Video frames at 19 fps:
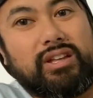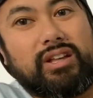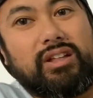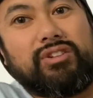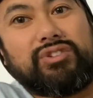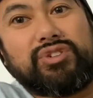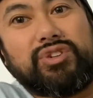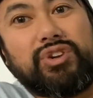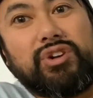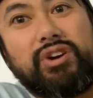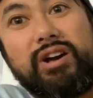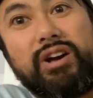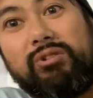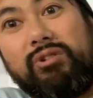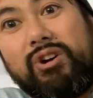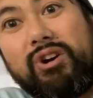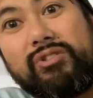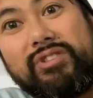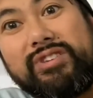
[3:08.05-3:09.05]
let you know how
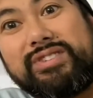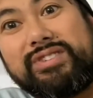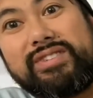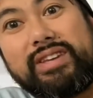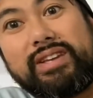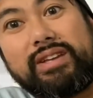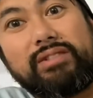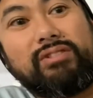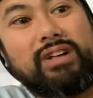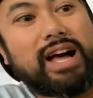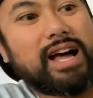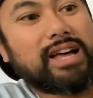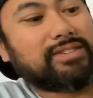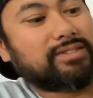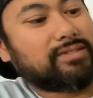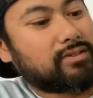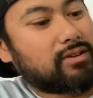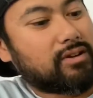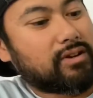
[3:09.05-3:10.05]
long this thing
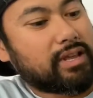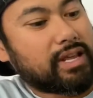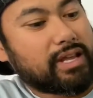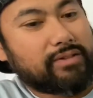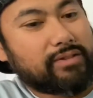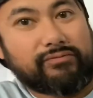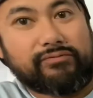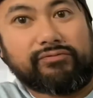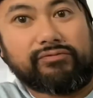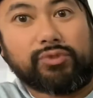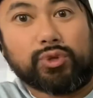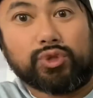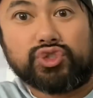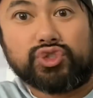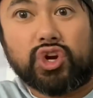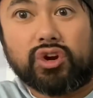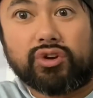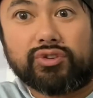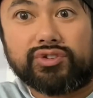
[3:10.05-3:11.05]
lasts on a full
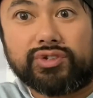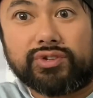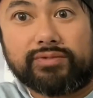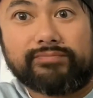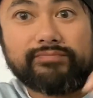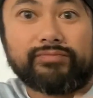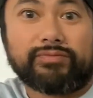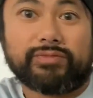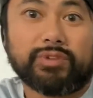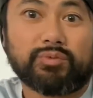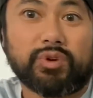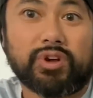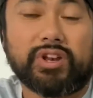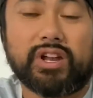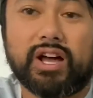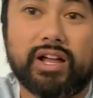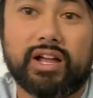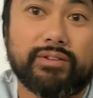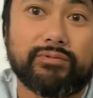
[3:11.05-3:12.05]
charge and
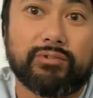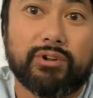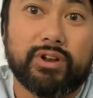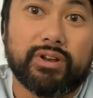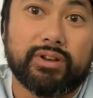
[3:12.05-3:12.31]
whatnot, and